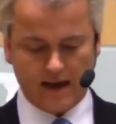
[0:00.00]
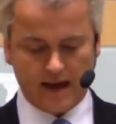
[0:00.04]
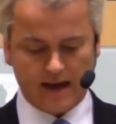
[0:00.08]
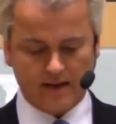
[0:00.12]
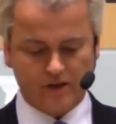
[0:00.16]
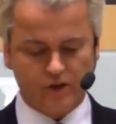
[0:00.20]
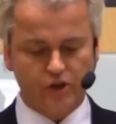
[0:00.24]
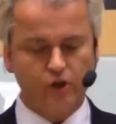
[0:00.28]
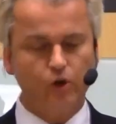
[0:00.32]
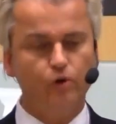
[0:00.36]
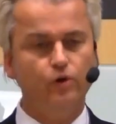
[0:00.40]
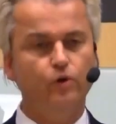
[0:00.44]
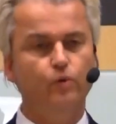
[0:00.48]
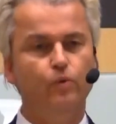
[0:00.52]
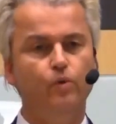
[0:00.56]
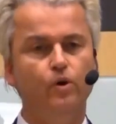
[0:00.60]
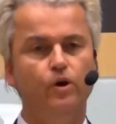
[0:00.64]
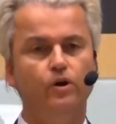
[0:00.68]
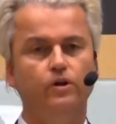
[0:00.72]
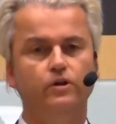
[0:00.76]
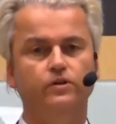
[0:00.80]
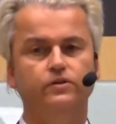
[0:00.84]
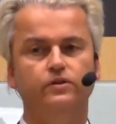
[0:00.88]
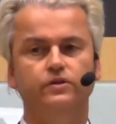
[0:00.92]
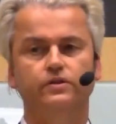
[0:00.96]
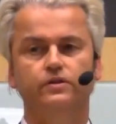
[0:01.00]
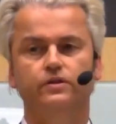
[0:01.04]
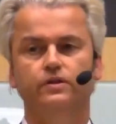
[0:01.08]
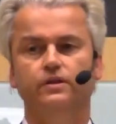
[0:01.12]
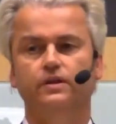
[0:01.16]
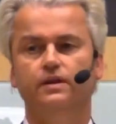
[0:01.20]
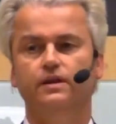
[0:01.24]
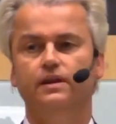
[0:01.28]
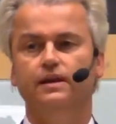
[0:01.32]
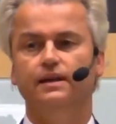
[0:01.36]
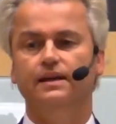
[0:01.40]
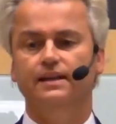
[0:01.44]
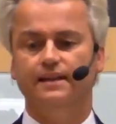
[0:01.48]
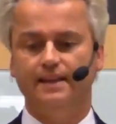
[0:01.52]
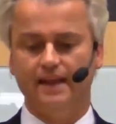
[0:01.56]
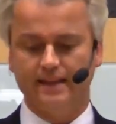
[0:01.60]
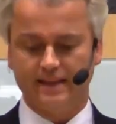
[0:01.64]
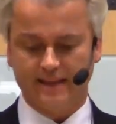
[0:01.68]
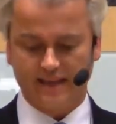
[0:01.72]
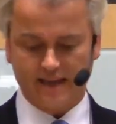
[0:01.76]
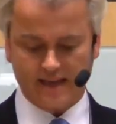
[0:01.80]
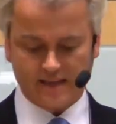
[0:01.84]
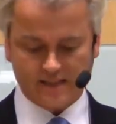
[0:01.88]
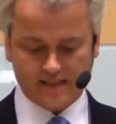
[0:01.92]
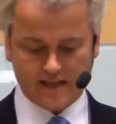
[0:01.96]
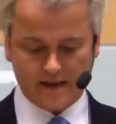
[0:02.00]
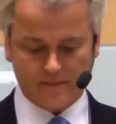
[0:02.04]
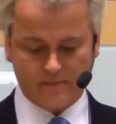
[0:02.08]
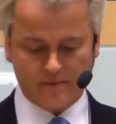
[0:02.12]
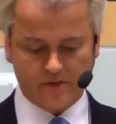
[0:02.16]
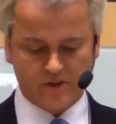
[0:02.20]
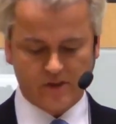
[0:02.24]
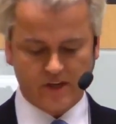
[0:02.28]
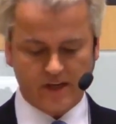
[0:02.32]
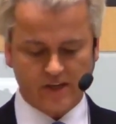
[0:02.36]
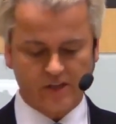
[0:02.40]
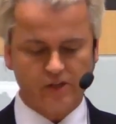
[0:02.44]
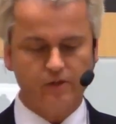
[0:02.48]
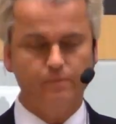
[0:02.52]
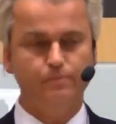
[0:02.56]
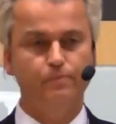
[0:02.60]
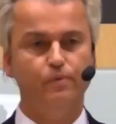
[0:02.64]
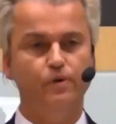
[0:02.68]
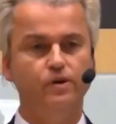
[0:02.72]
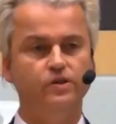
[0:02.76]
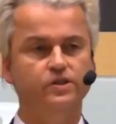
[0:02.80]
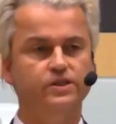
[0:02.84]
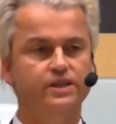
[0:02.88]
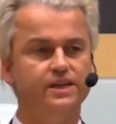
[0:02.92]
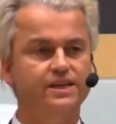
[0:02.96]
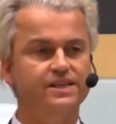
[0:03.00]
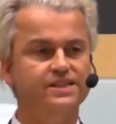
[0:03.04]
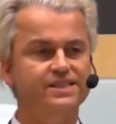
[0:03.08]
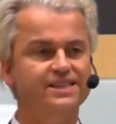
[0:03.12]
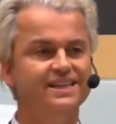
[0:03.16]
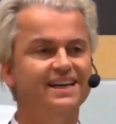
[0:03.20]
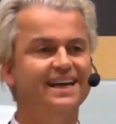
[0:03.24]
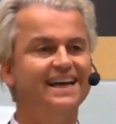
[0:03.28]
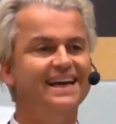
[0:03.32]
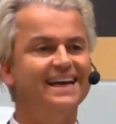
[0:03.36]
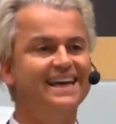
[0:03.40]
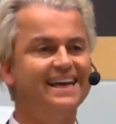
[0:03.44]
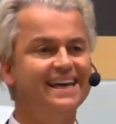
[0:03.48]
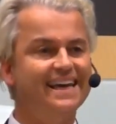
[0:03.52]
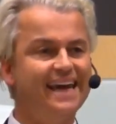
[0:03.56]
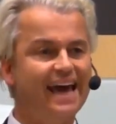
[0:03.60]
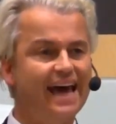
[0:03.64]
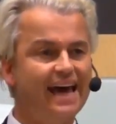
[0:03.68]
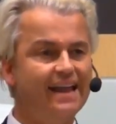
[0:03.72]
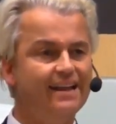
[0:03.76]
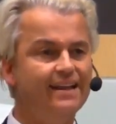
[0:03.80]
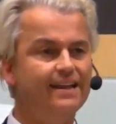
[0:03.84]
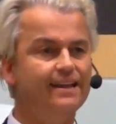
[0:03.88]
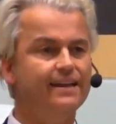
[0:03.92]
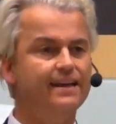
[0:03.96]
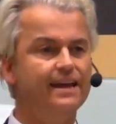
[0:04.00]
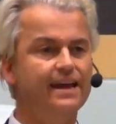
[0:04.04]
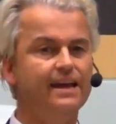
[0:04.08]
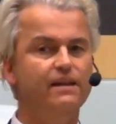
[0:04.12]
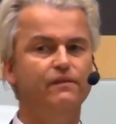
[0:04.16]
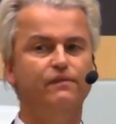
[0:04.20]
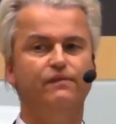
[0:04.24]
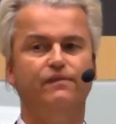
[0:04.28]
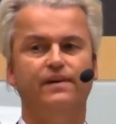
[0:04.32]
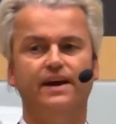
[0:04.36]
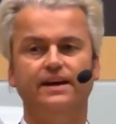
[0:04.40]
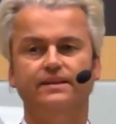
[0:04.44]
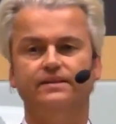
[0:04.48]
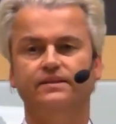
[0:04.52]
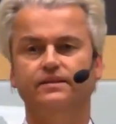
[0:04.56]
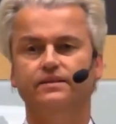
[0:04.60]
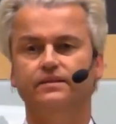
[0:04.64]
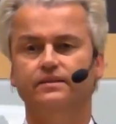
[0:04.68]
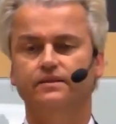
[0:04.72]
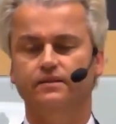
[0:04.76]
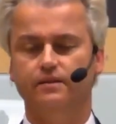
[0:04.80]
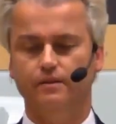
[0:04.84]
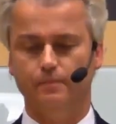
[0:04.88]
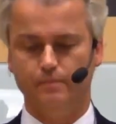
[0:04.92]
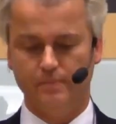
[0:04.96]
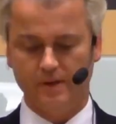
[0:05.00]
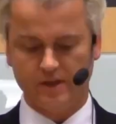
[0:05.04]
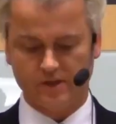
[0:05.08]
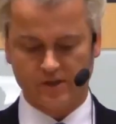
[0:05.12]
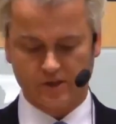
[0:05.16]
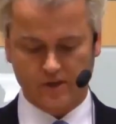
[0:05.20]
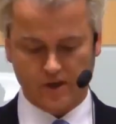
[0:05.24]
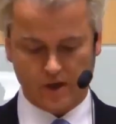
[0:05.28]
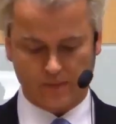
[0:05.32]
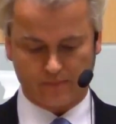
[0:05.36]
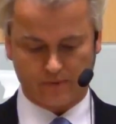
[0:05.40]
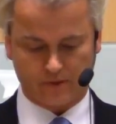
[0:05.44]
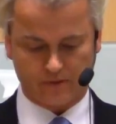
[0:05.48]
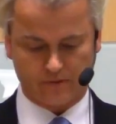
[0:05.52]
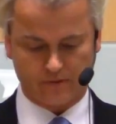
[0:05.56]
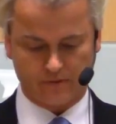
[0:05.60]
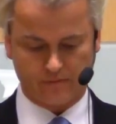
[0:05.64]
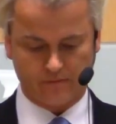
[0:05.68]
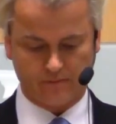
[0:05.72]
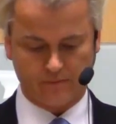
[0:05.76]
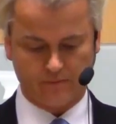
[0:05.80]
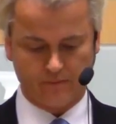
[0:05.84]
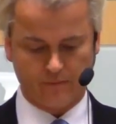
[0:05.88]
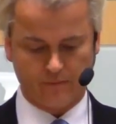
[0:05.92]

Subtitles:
and show the world that the Islamization process can, in fact, be stopped.